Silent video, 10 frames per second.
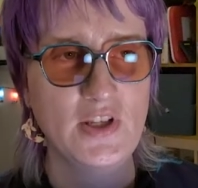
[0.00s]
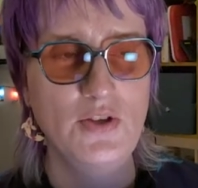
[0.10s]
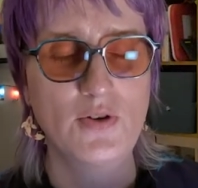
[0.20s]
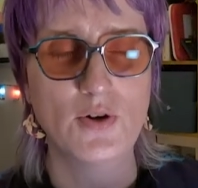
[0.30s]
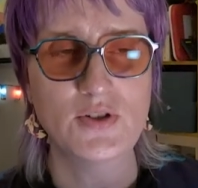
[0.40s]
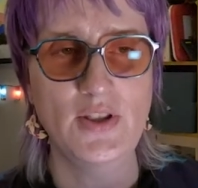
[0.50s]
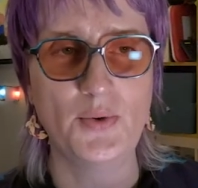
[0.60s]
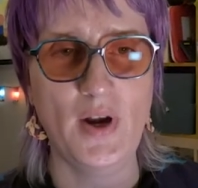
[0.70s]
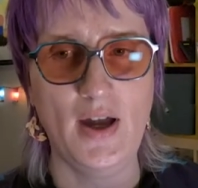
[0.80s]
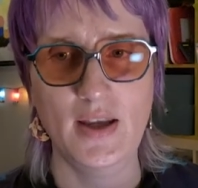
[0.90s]
you go to the
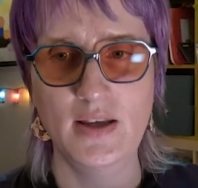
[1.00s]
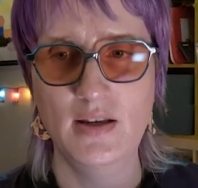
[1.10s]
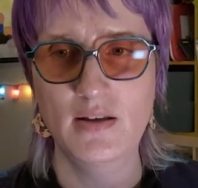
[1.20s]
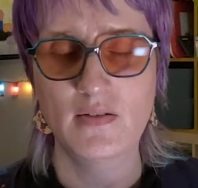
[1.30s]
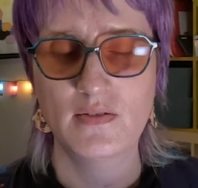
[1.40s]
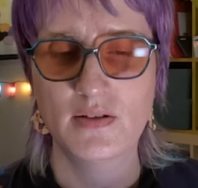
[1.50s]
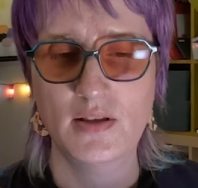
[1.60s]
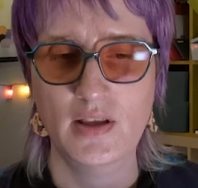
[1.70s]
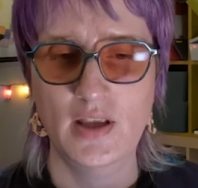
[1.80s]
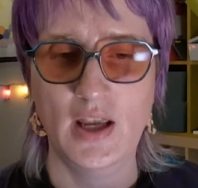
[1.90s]
ride
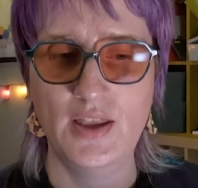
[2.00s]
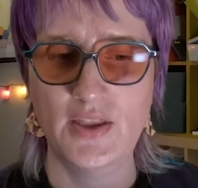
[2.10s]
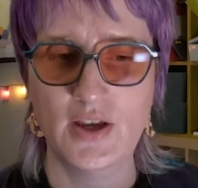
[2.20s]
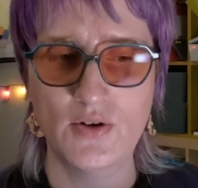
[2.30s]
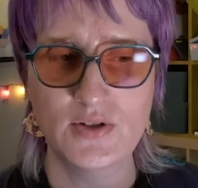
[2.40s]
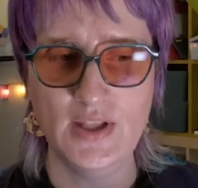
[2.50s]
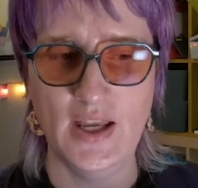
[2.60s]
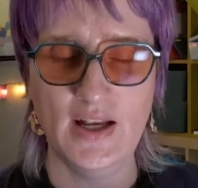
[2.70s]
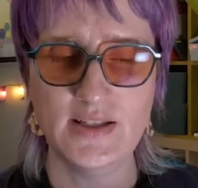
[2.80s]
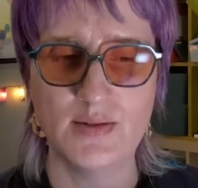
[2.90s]
and they go to
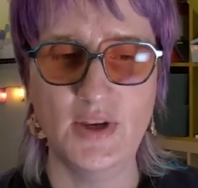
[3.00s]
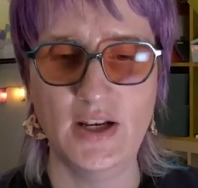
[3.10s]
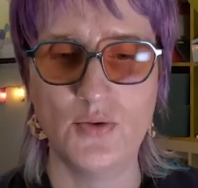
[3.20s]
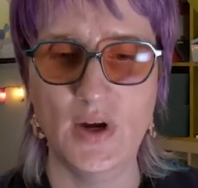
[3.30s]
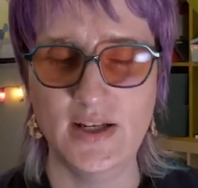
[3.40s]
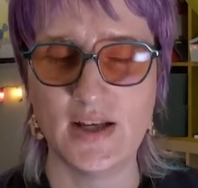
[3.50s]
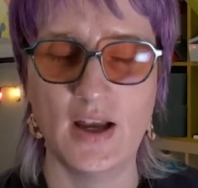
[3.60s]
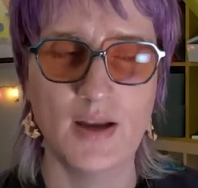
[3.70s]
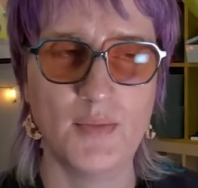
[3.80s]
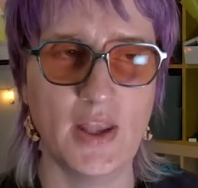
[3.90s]
the estimated wait
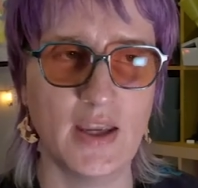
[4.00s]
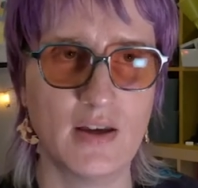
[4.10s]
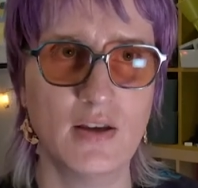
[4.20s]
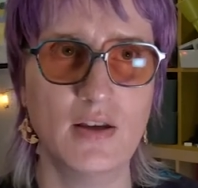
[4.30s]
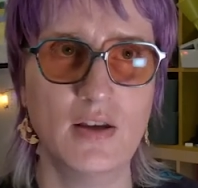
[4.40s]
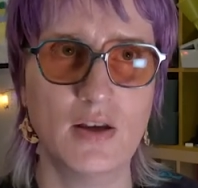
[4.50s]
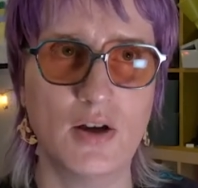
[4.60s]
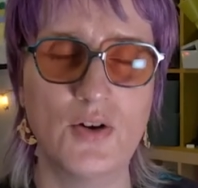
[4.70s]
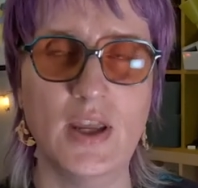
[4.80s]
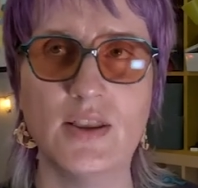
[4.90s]
time. Like,
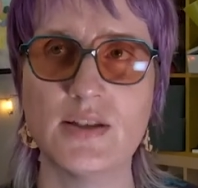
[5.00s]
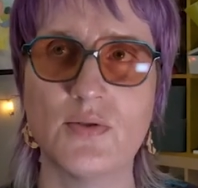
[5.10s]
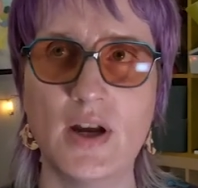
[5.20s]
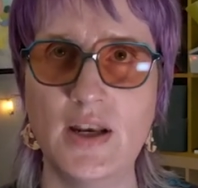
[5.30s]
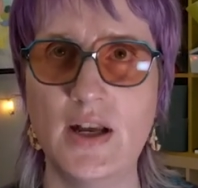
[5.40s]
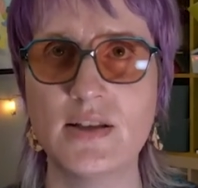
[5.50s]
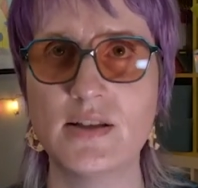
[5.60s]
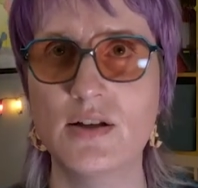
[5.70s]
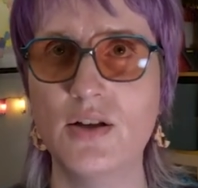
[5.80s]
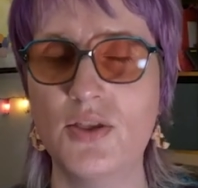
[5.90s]
okay, this ride has
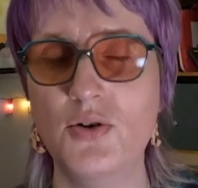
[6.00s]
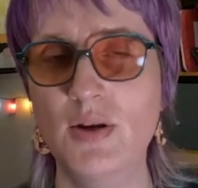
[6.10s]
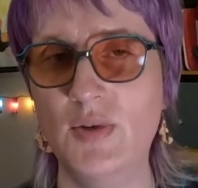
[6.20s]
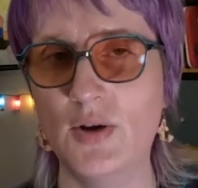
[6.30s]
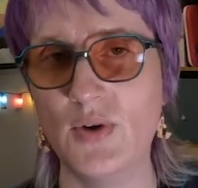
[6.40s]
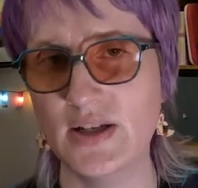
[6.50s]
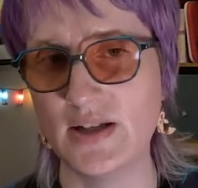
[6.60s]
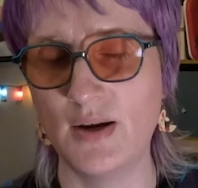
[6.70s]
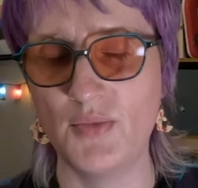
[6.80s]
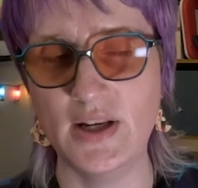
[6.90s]
a thirty minute wait
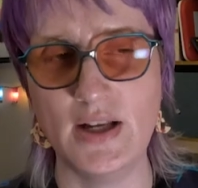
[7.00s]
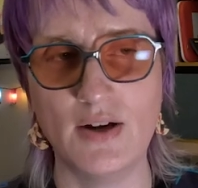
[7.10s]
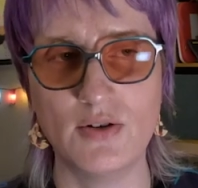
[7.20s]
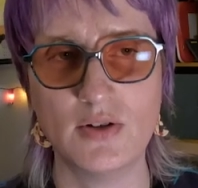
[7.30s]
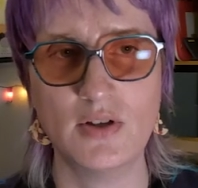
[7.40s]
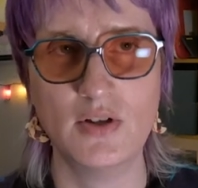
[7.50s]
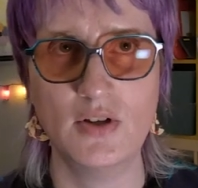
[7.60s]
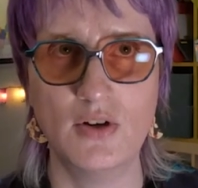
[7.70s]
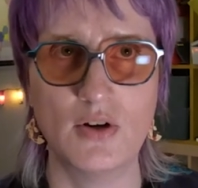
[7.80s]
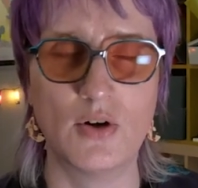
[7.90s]
time right now,
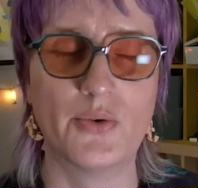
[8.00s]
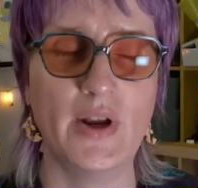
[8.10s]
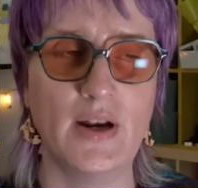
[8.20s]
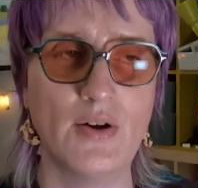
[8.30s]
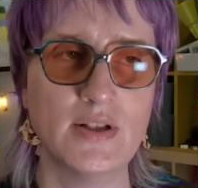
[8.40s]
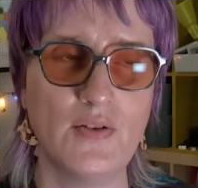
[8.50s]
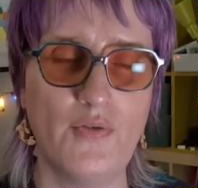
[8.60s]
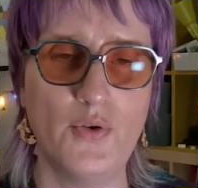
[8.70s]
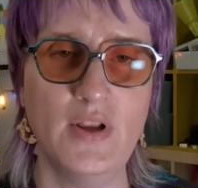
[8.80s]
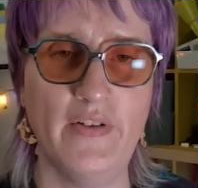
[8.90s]
or right now it has a
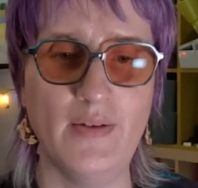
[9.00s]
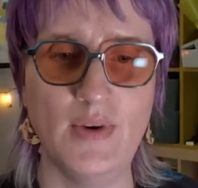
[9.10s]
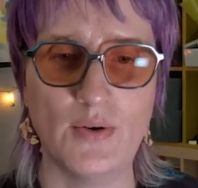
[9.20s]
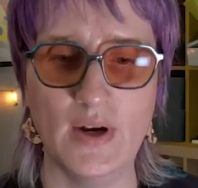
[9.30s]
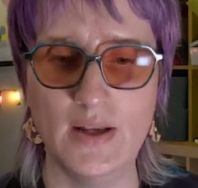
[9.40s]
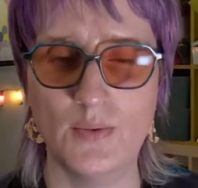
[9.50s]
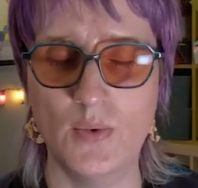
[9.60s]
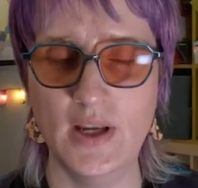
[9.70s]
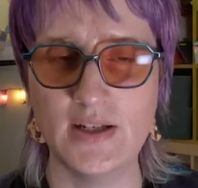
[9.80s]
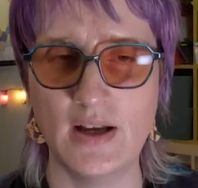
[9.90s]
forty-five minute
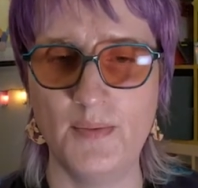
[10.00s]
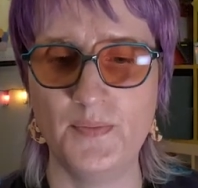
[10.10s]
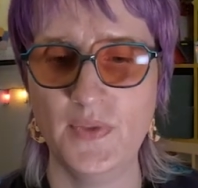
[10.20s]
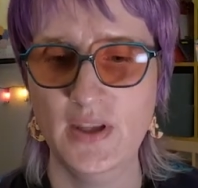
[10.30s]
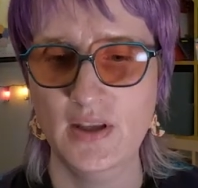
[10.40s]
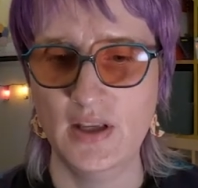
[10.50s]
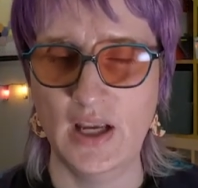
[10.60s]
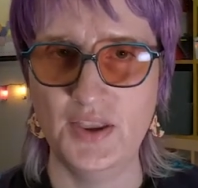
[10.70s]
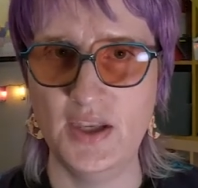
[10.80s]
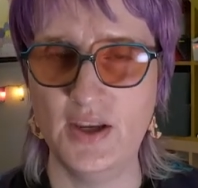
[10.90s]
wait time.
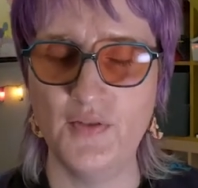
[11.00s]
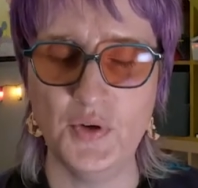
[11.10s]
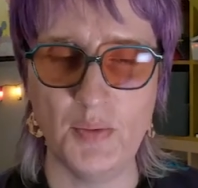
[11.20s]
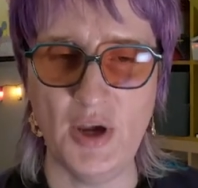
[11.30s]
And then they give you a